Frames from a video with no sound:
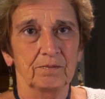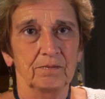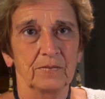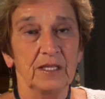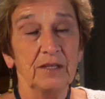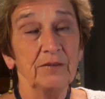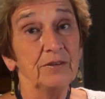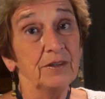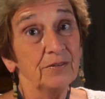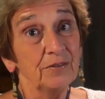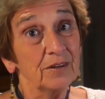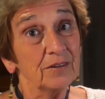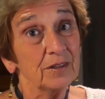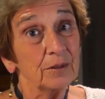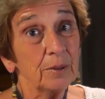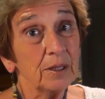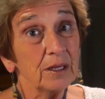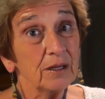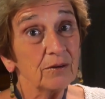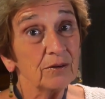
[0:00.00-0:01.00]
even if you have to
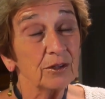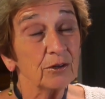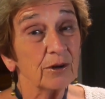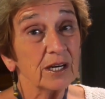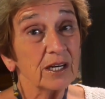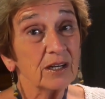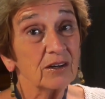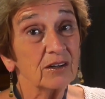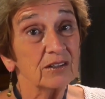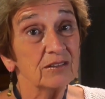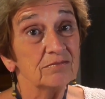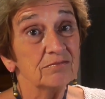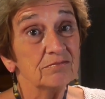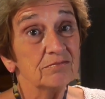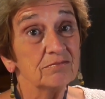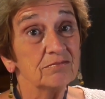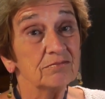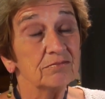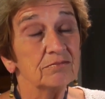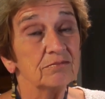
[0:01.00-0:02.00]
pay it with a credit card.
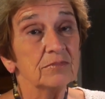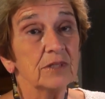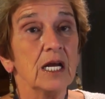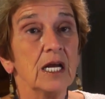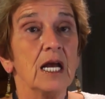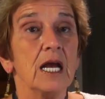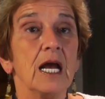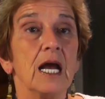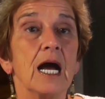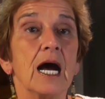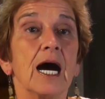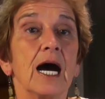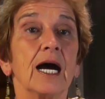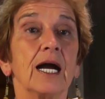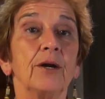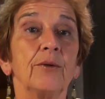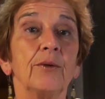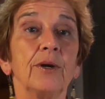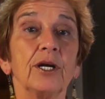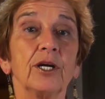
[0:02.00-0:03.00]

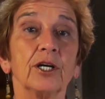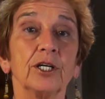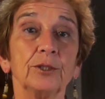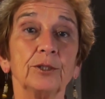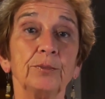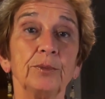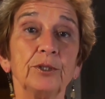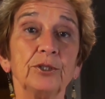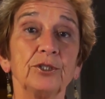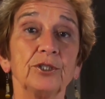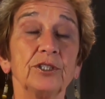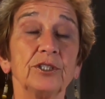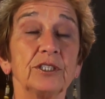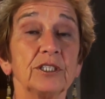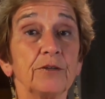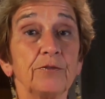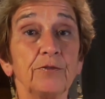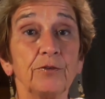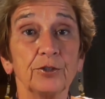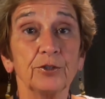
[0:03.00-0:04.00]
IRA contributions,
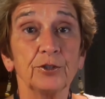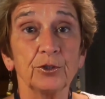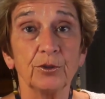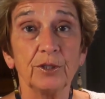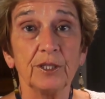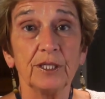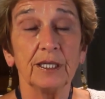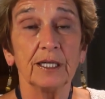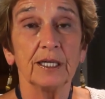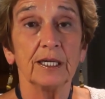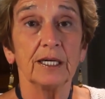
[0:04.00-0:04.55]
if you're doing